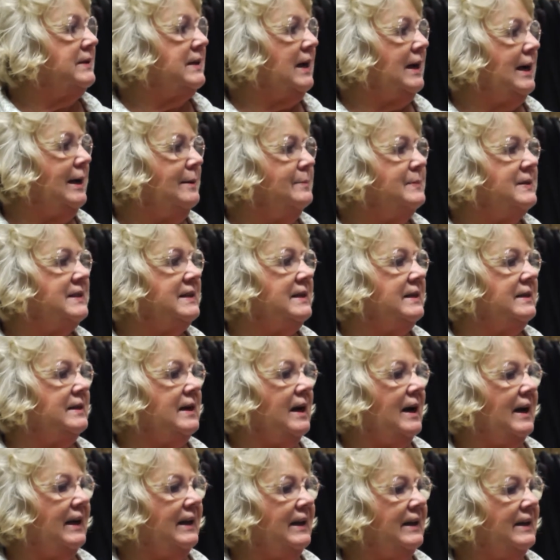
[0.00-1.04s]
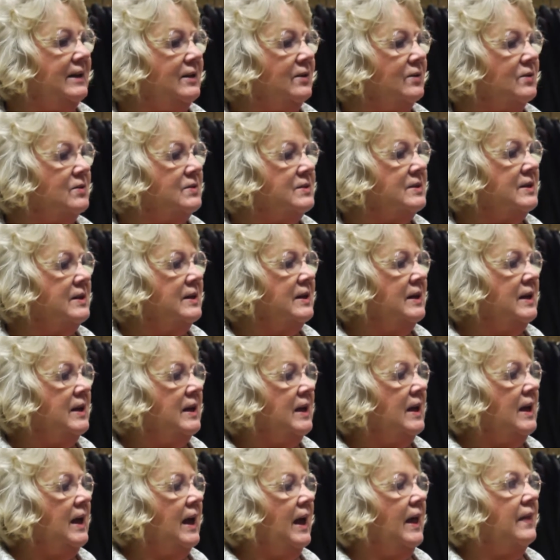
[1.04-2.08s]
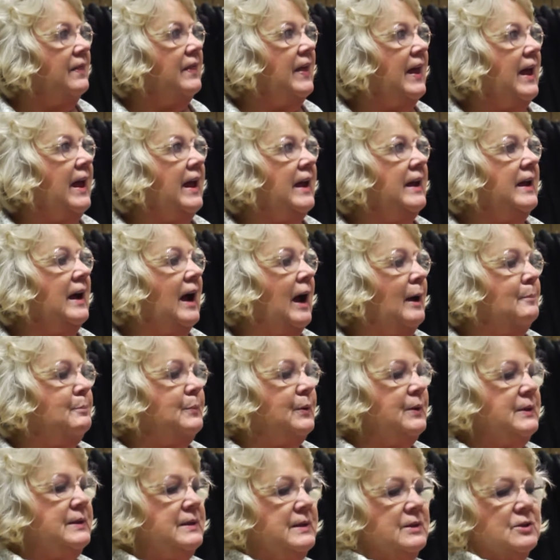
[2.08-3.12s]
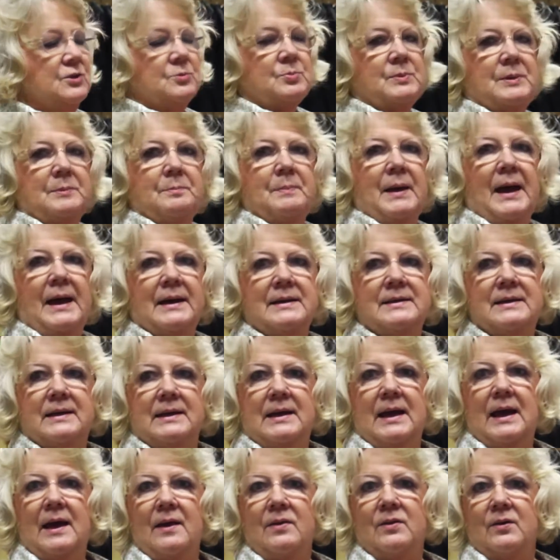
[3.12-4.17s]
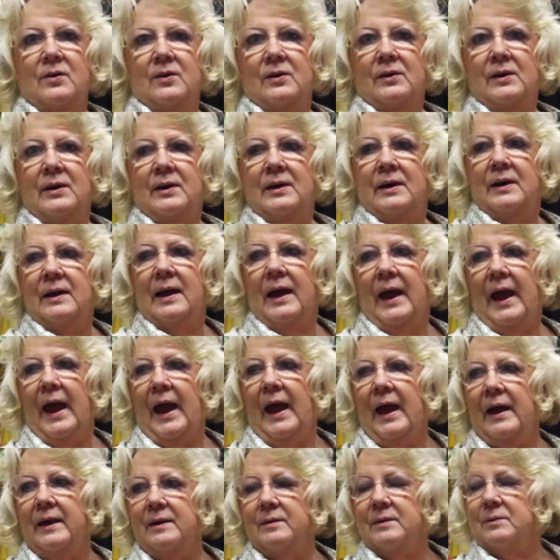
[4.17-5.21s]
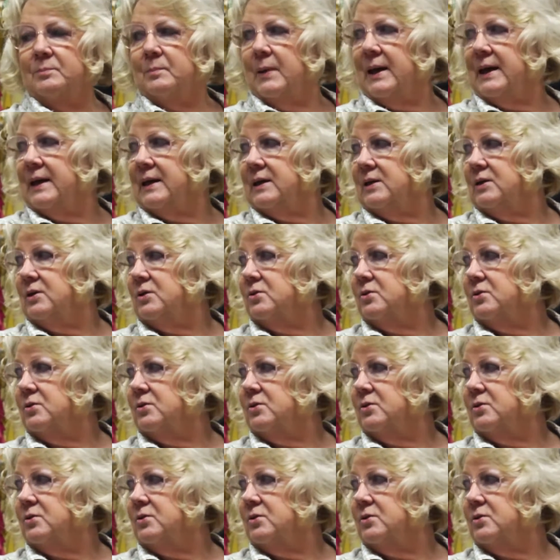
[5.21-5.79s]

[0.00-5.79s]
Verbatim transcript: times in high heels, they, I put this one back together and made it